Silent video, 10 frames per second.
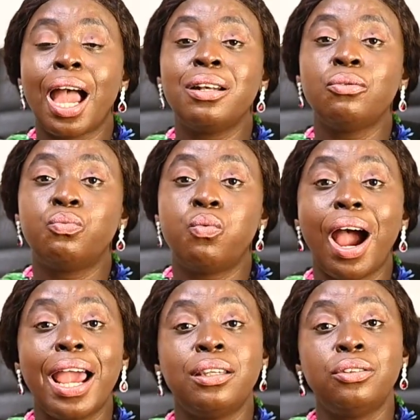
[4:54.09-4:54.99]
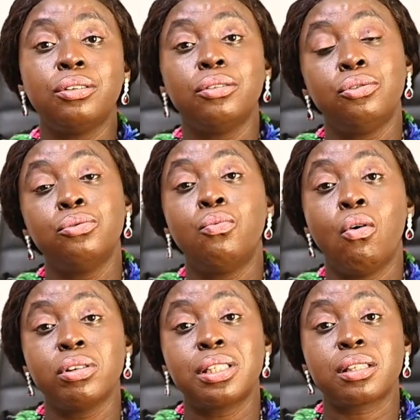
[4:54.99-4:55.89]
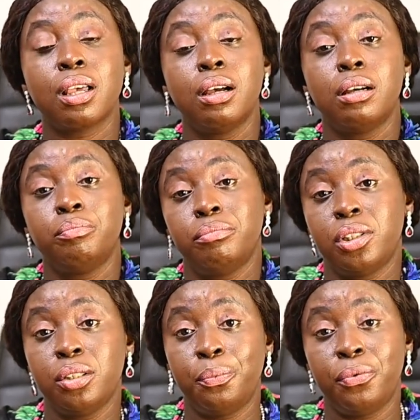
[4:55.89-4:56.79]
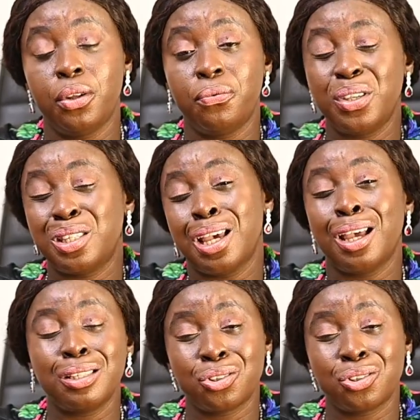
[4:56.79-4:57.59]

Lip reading: and why you want the visa.